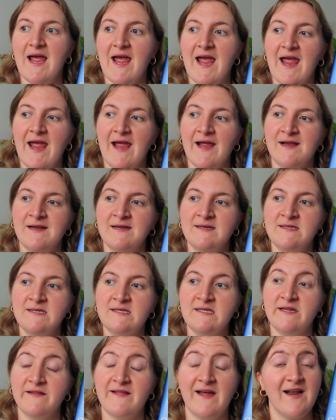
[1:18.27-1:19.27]

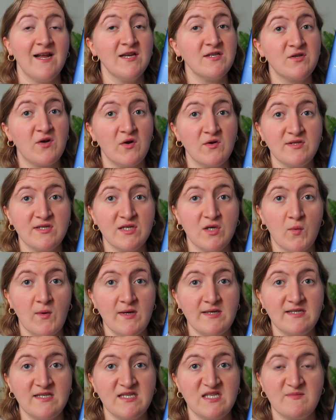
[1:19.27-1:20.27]
and that has
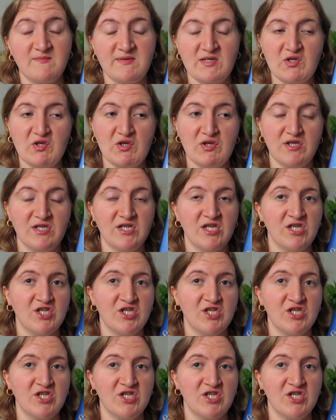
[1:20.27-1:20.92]
consequences because